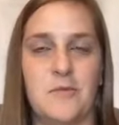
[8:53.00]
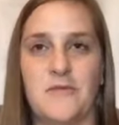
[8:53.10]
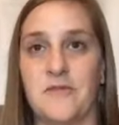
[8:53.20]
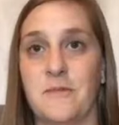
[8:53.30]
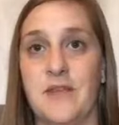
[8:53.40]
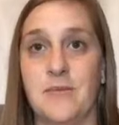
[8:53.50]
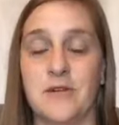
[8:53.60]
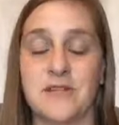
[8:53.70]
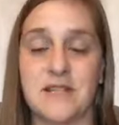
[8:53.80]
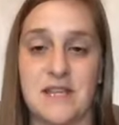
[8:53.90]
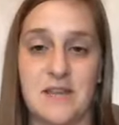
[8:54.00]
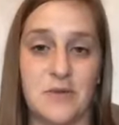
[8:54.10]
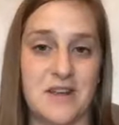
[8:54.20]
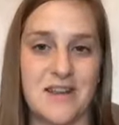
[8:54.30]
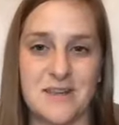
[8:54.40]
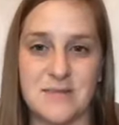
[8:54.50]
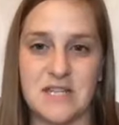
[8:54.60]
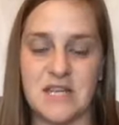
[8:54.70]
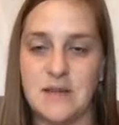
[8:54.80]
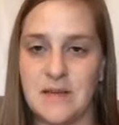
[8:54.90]
For me personally, when it comes
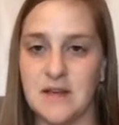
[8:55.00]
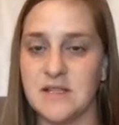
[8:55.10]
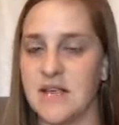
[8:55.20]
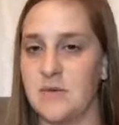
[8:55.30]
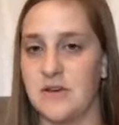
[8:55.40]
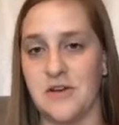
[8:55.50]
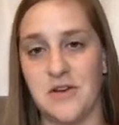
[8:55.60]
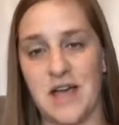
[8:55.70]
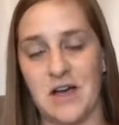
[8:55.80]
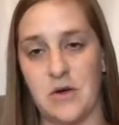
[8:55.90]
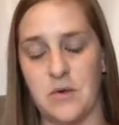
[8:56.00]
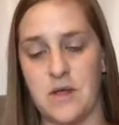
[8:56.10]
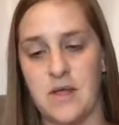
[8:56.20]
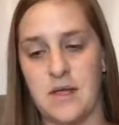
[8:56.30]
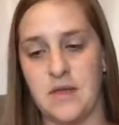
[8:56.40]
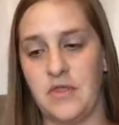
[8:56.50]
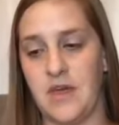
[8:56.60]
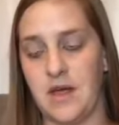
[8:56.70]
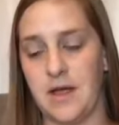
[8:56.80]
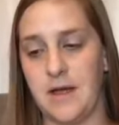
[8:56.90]
to emails, I want to know how
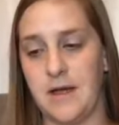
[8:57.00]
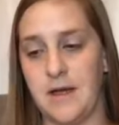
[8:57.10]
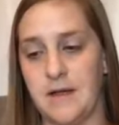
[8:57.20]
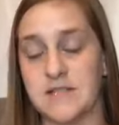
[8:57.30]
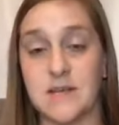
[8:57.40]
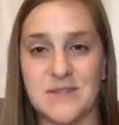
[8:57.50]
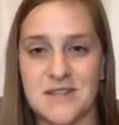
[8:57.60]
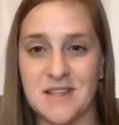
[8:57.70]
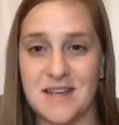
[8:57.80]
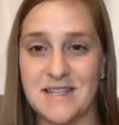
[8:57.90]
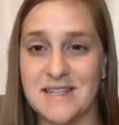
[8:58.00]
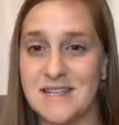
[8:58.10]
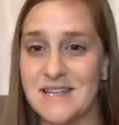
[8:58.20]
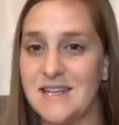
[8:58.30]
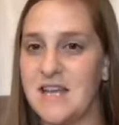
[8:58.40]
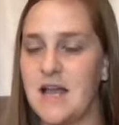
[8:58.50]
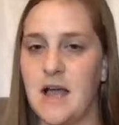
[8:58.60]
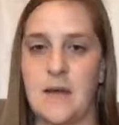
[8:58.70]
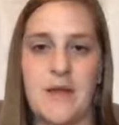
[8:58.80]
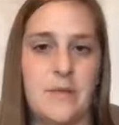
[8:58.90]
the subject line did,
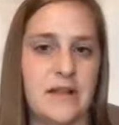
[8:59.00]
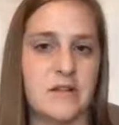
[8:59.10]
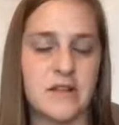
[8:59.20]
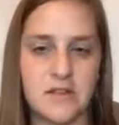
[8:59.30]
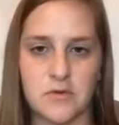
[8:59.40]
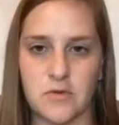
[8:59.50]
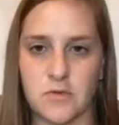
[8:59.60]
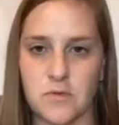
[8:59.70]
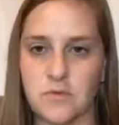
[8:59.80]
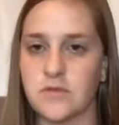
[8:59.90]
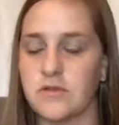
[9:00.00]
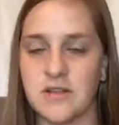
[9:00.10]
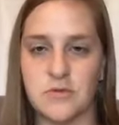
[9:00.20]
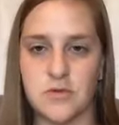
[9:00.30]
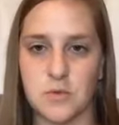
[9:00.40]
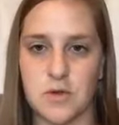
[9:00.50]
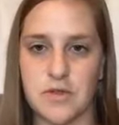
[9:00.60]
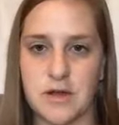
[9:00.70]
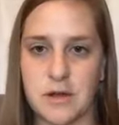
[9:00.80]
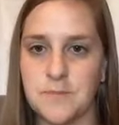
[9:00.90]
how many click-throughs were
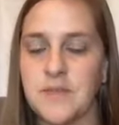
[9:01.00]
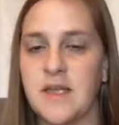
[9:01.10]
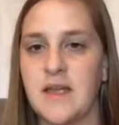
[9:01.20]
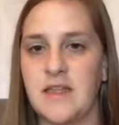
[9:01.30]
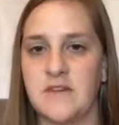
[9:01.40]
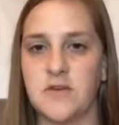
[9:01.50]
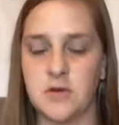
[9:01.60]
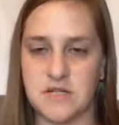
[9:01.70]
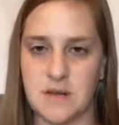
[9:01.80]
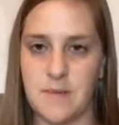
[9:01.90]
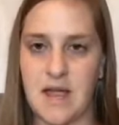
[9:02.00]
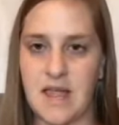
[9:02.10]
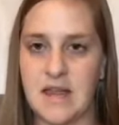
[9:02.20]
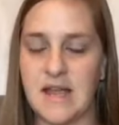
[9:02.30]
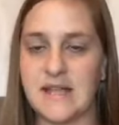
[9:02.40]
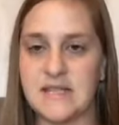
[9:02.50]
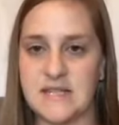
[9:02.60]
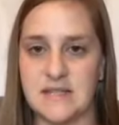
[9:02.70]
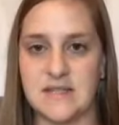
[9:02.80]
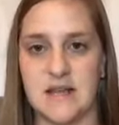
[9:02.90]
there, and then of course on my end I can
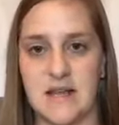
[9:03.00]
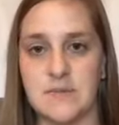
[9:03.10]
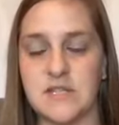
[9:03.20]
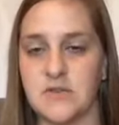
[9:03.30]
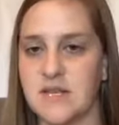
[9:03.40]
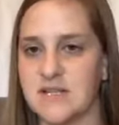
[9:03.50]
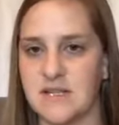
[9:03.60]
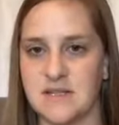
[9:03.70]
see the signups, so that's not